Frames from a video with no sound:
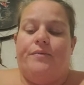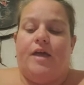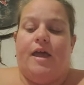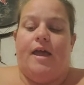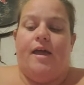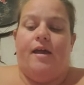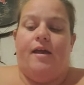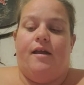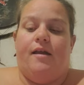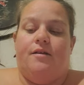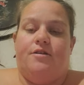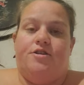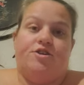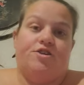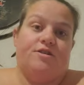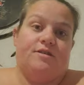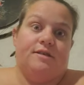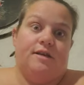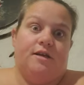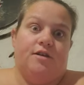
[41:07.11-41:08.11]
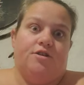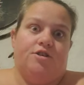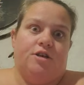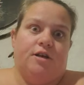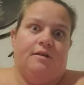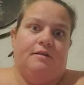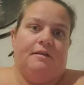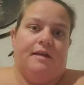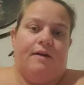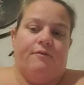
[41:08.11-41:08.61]

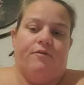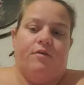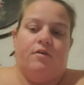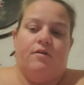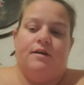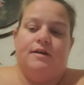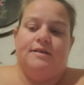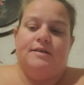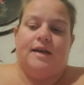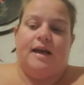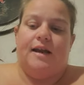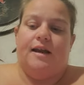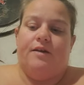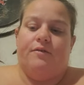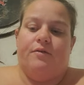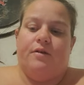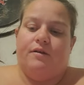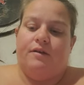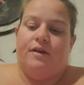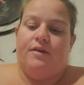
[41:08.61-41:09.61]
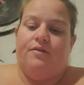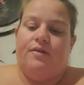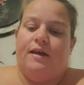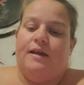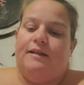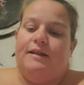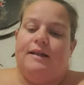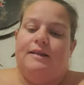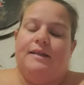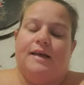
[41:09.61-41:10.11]
HCG level because I didn't really
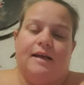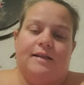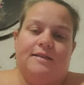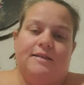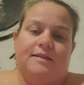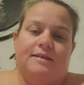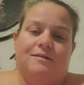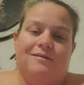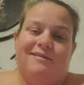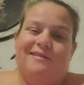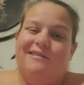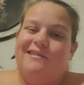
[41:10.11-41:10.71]
think that that's.